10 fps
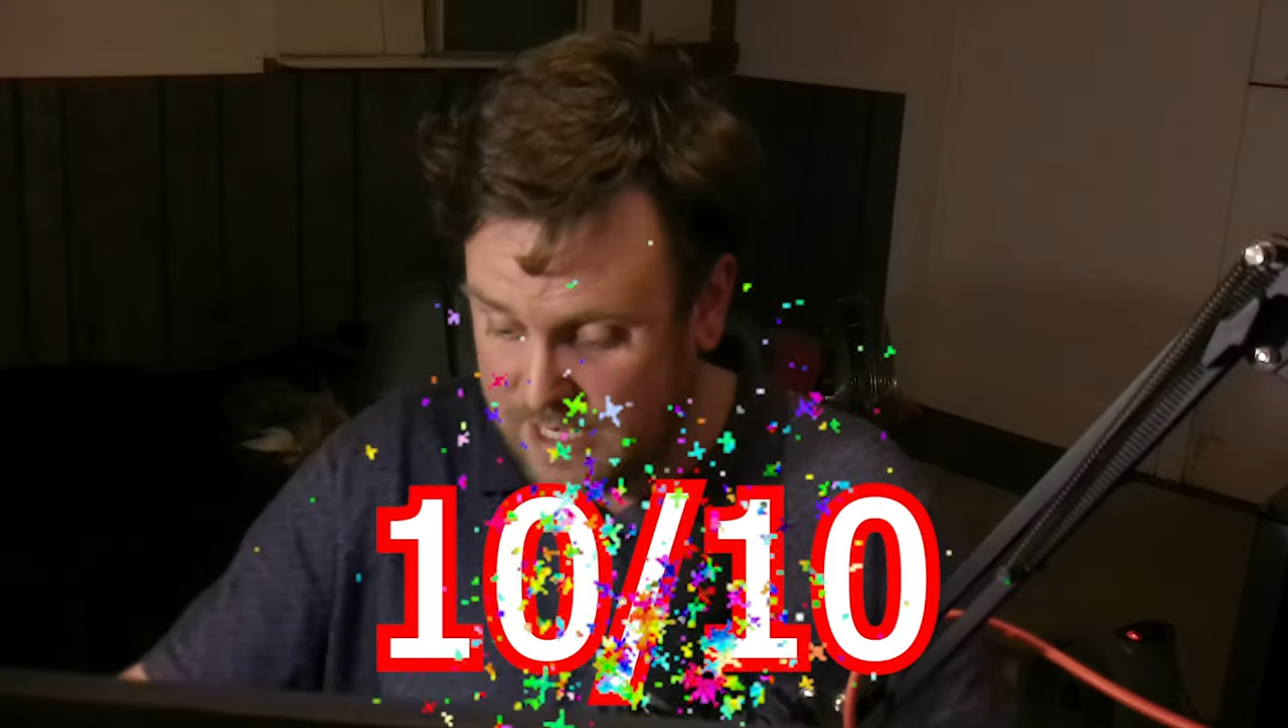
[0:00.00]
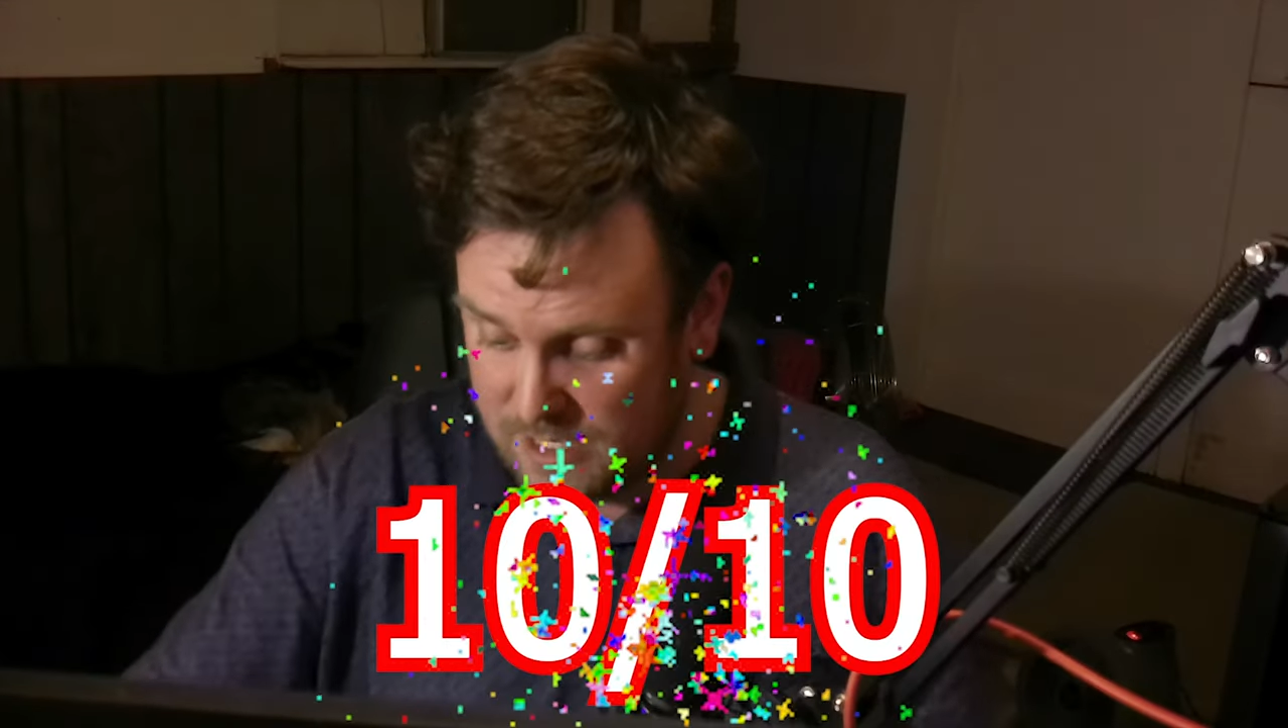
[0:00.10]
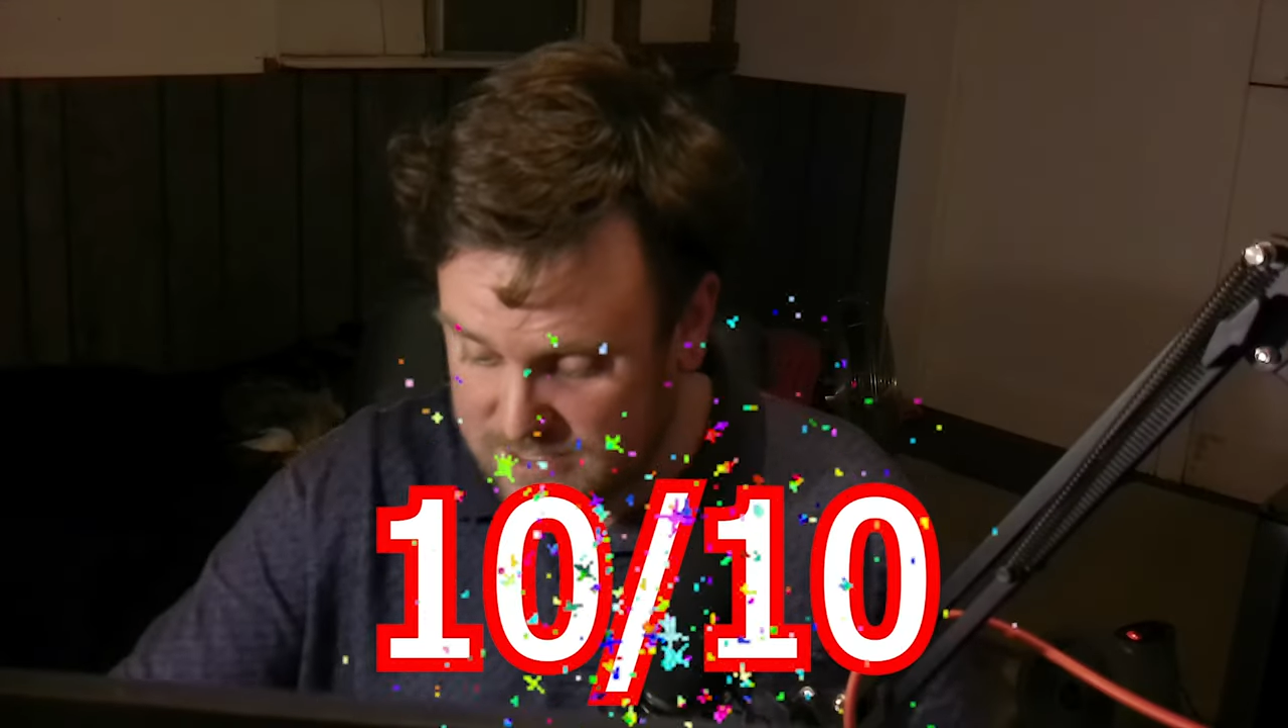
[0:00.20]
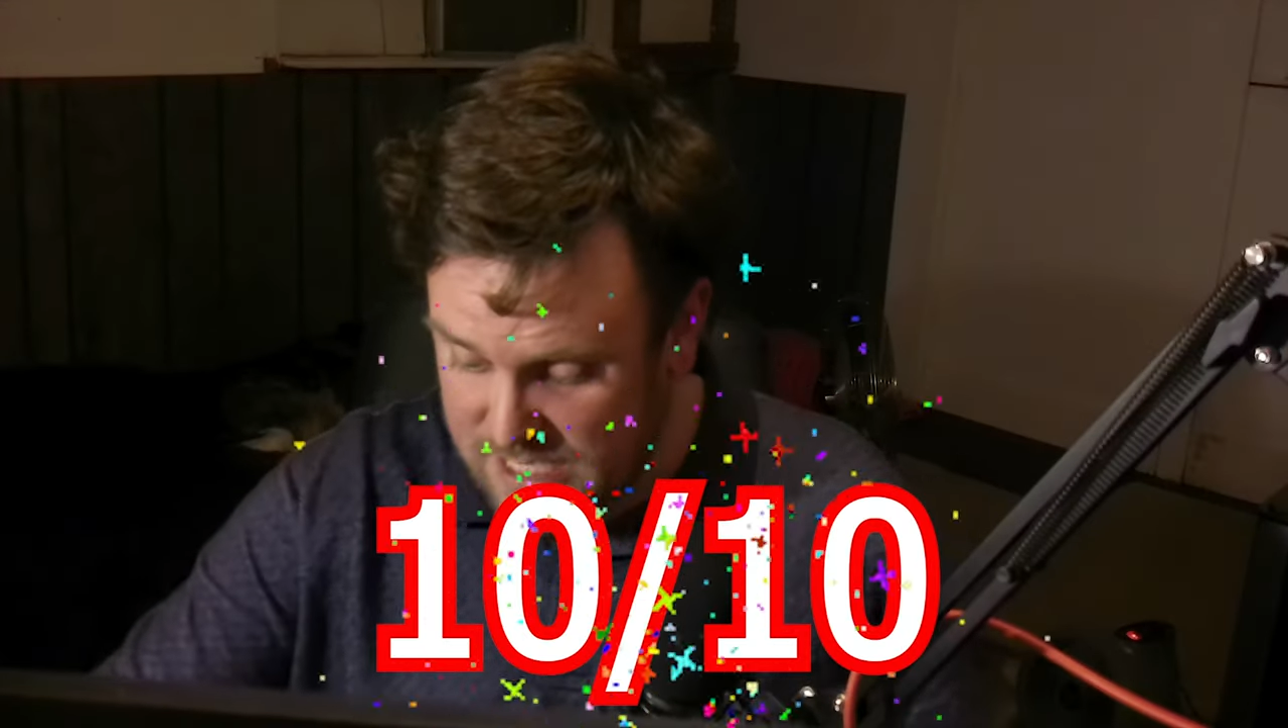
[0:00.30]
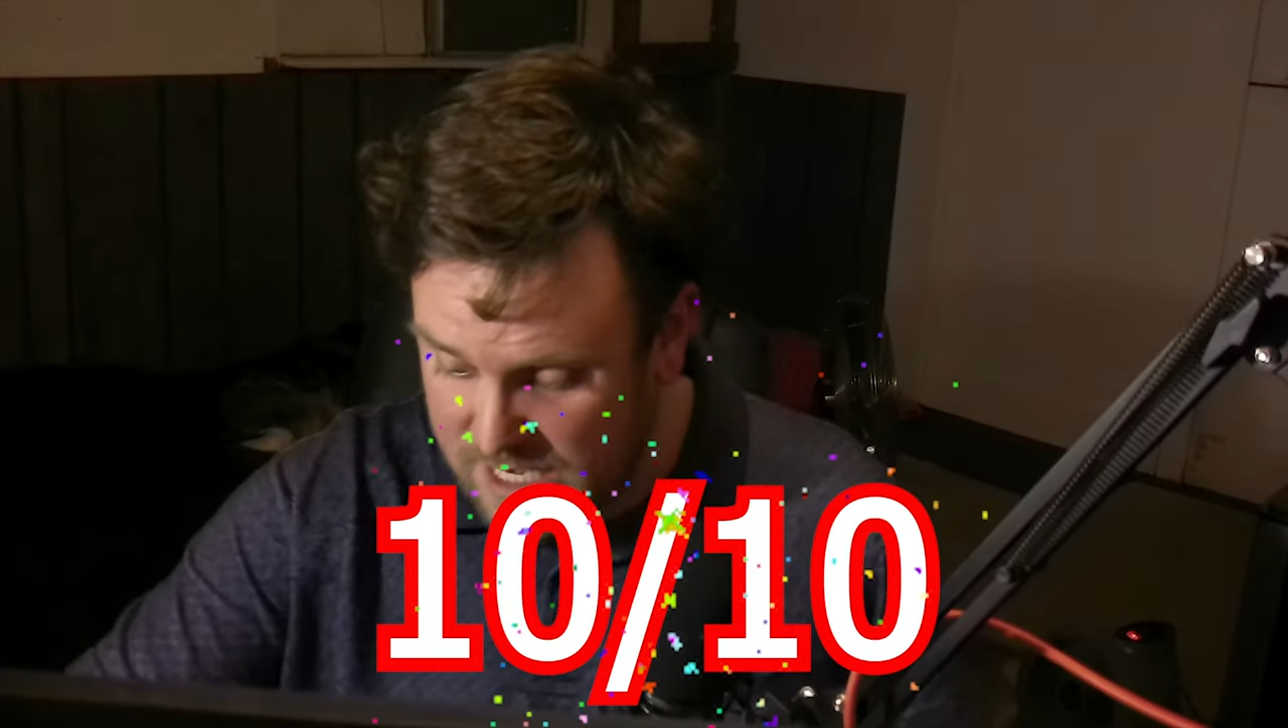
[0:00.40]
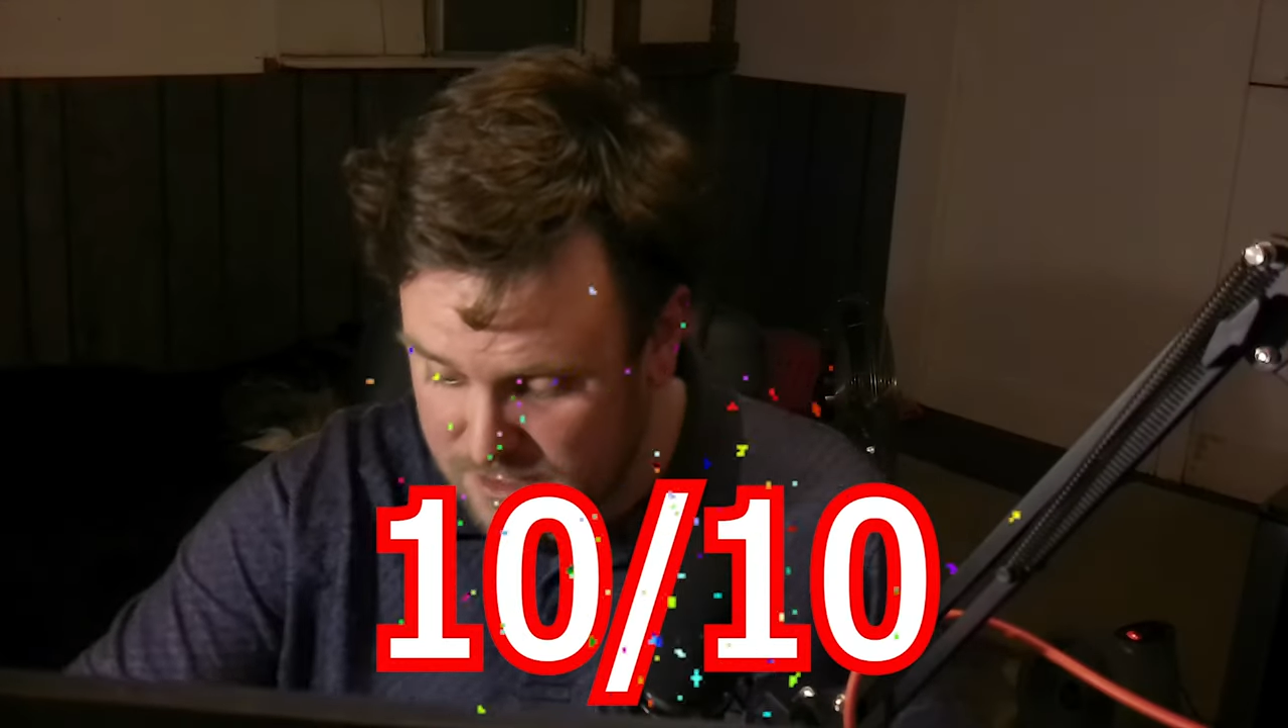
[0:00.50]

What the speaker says: out of 10,